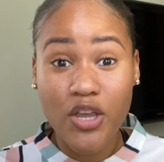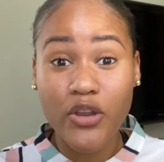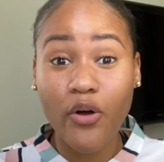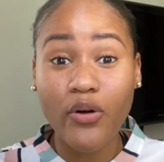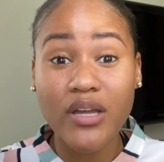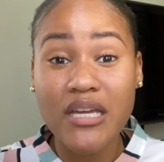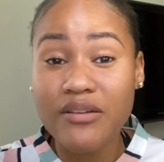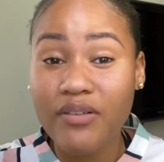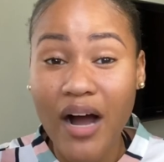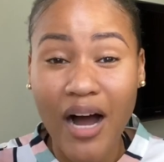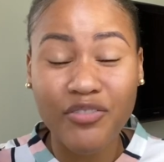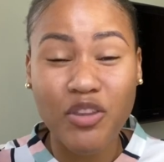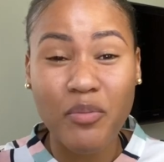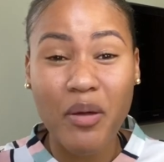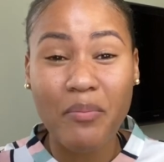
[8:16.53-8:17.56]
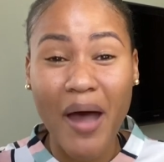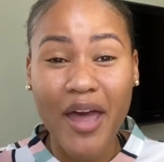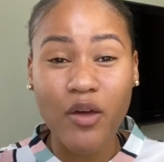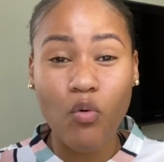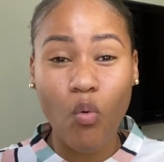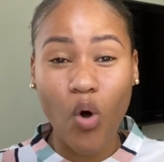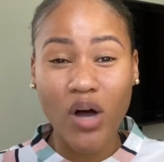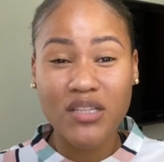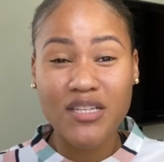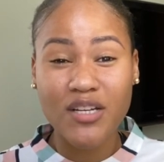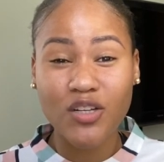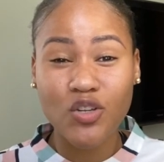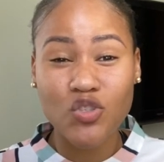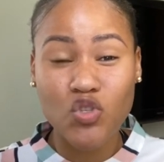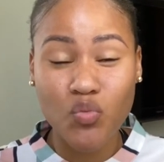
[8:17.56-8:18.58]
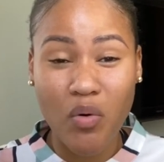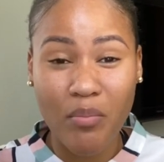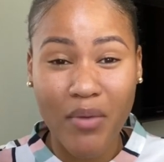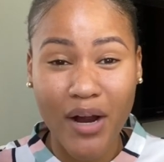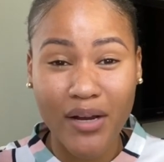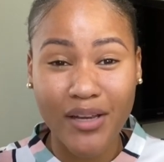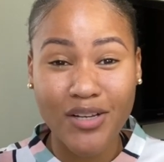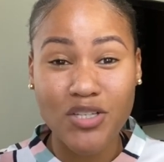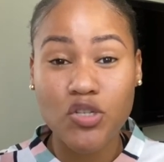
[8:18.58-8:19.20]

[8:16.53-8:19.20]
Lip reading: don't even have to be buying water in the supermarket.